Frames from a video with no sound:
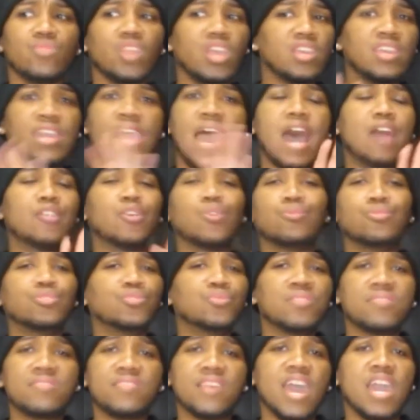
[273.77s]
y'all don't
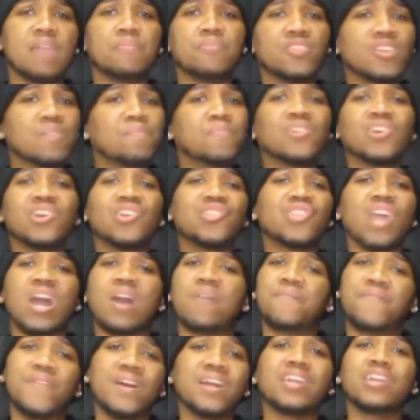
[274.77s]
do the same shit, because
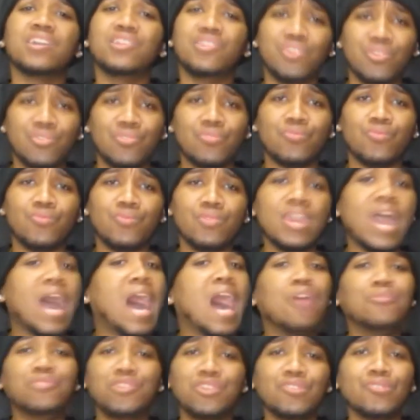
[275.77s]
y'all fucking do.
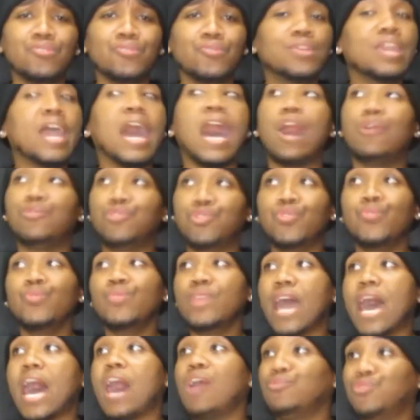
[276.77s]
Y'all do. Y'all do.
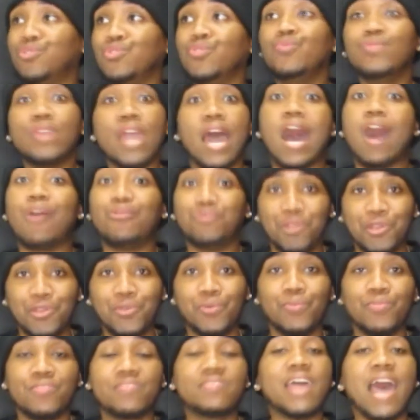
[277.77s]
Y'all do. Y'all
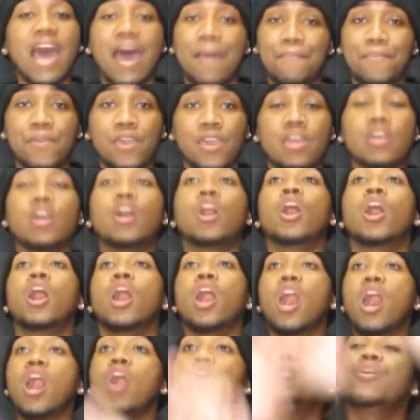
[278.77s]
do. Stop it.
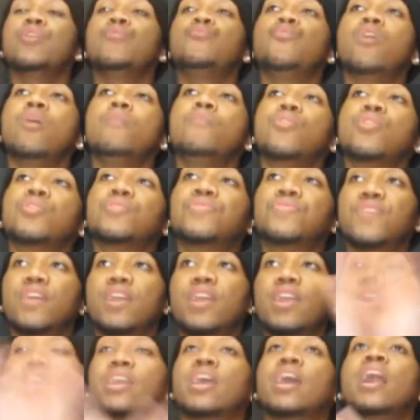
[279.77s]
Oh, and one more
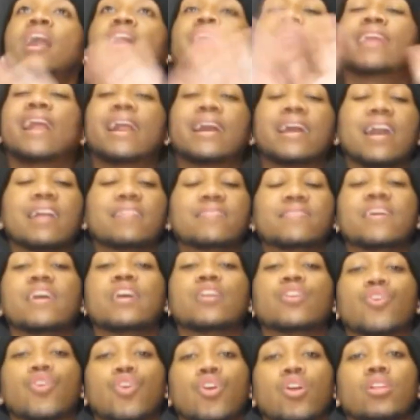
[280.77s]
thing. Like I
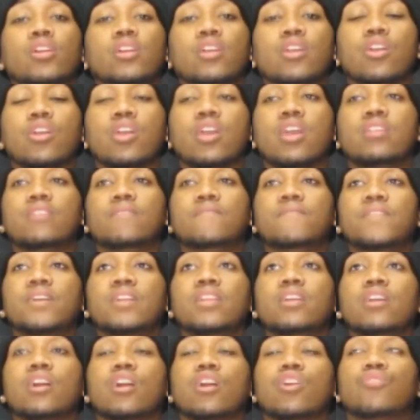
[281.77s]
said earlier in the
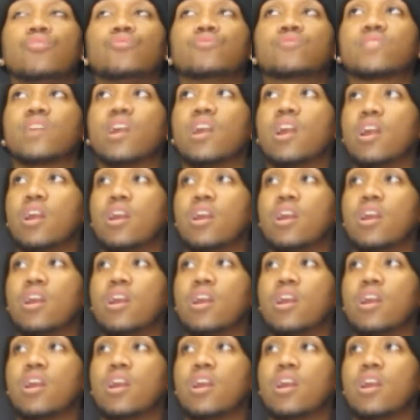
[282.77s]
videos,